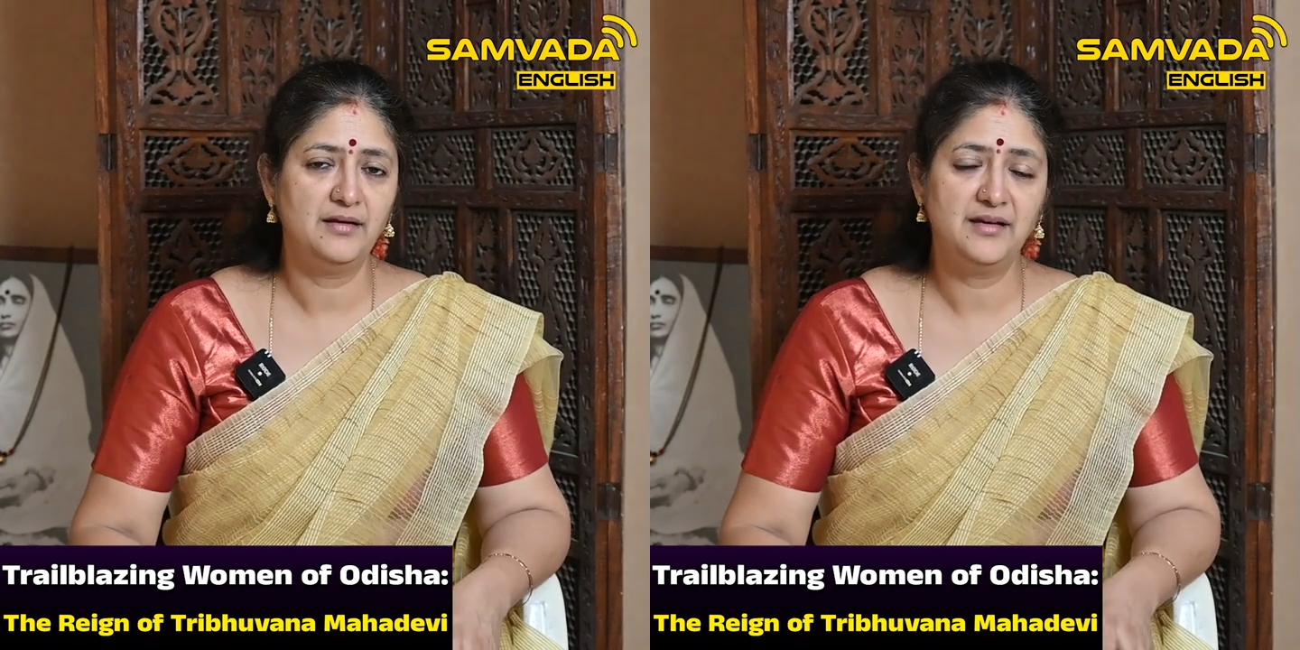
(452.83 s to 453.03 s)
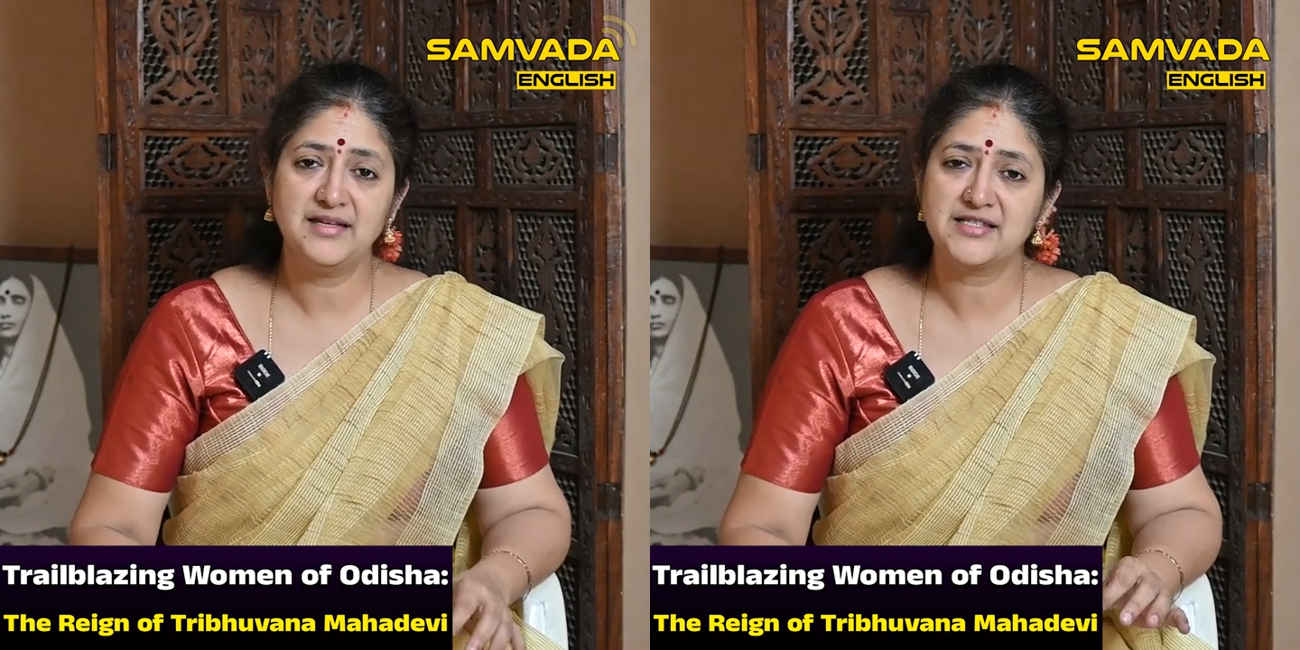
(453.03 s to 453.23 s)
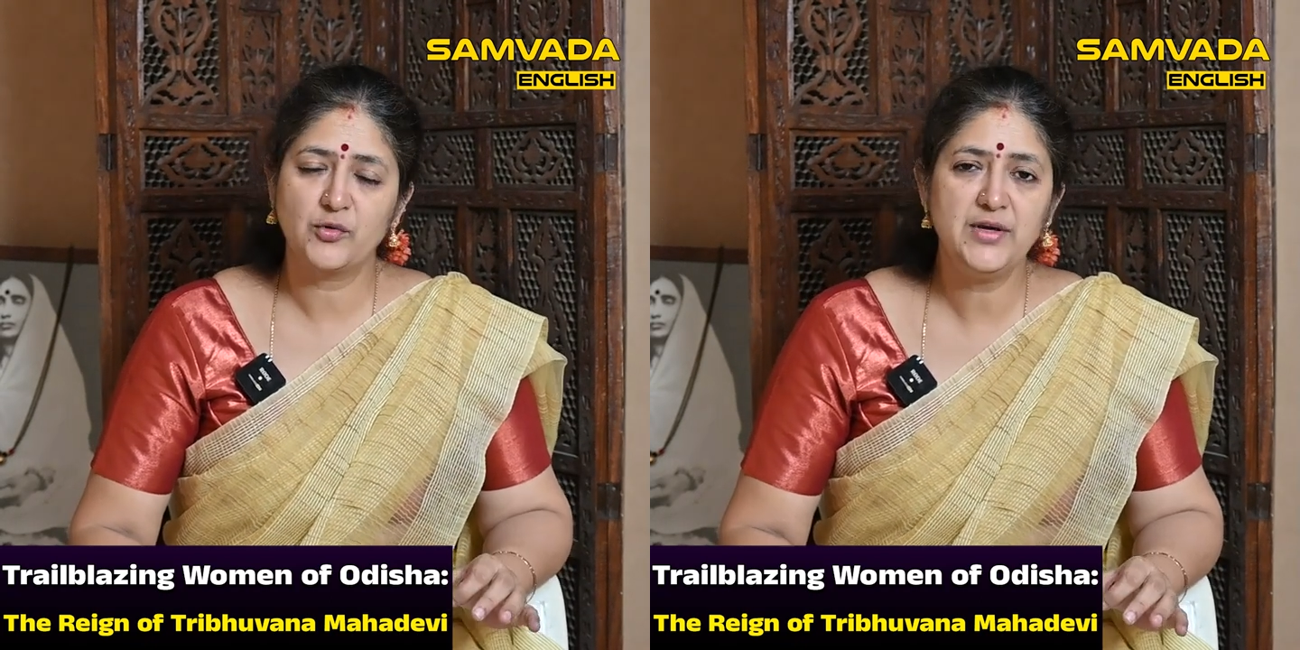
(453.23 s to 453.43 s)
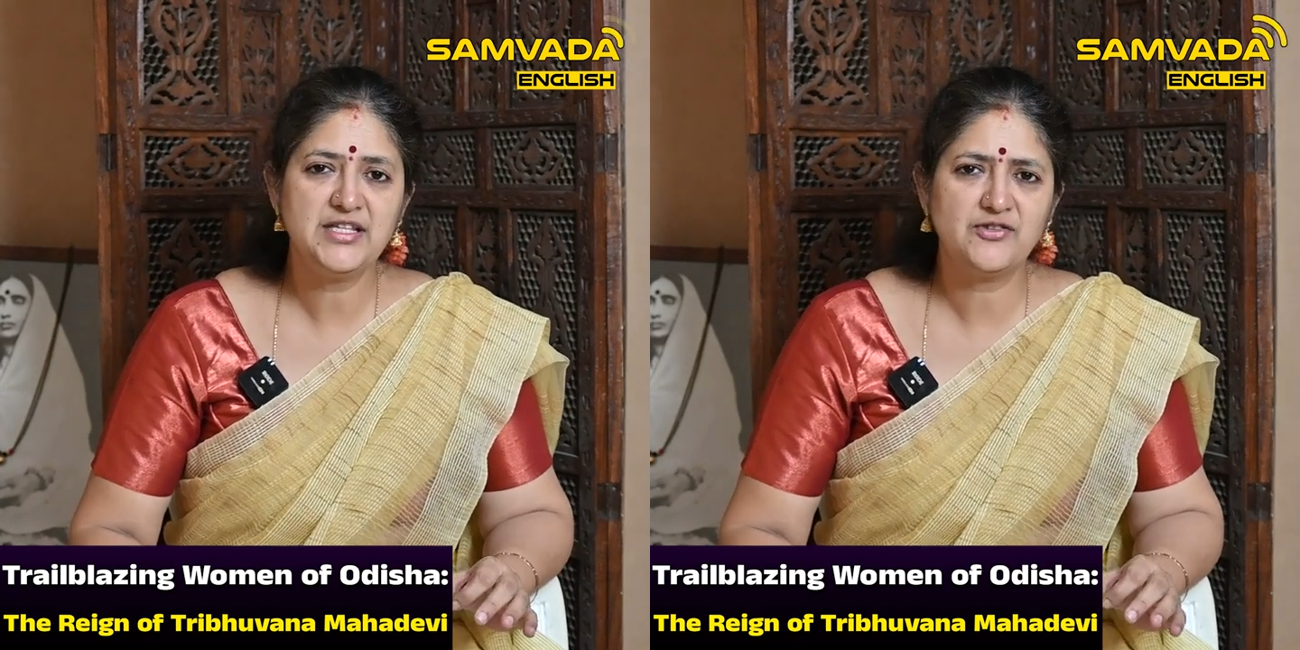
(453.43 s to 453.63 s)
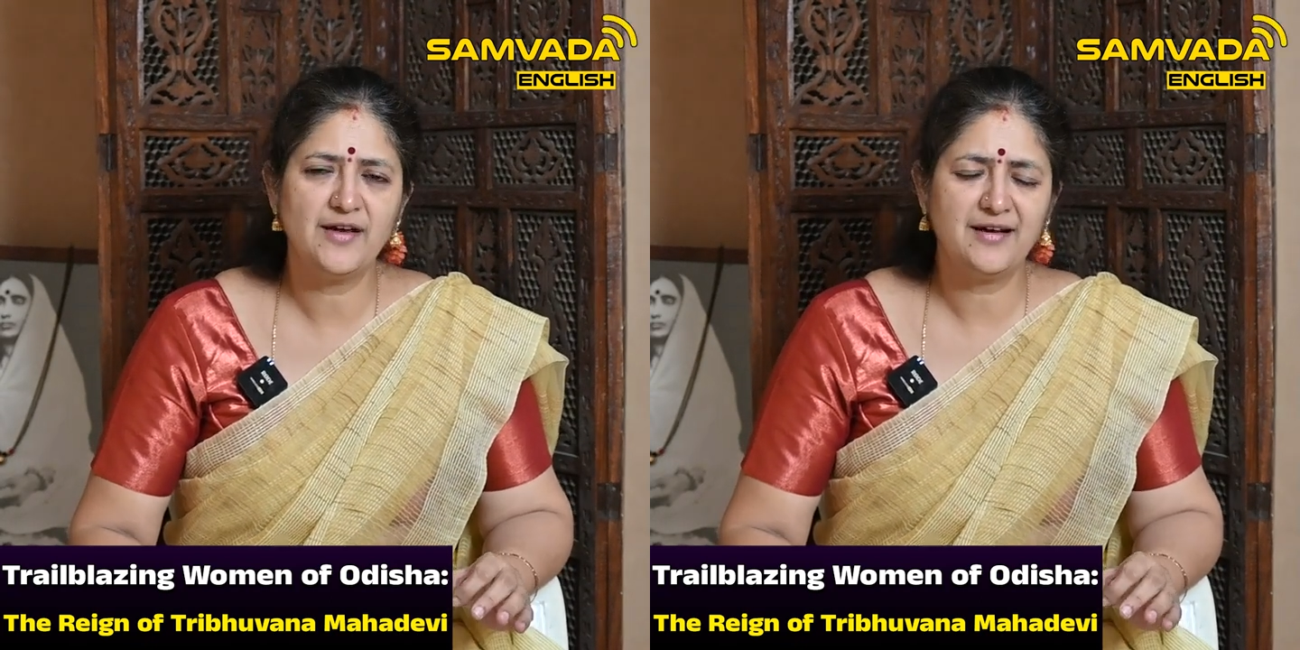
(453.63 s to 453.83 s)
These
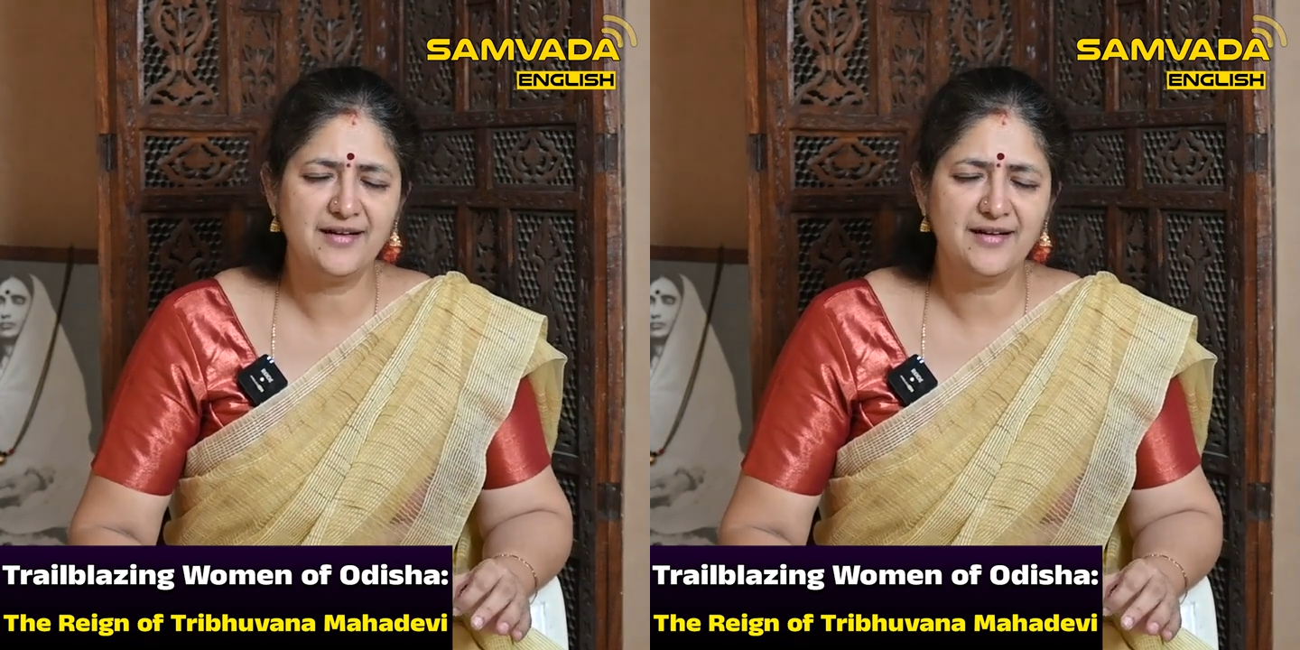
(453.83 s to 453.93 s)
queens were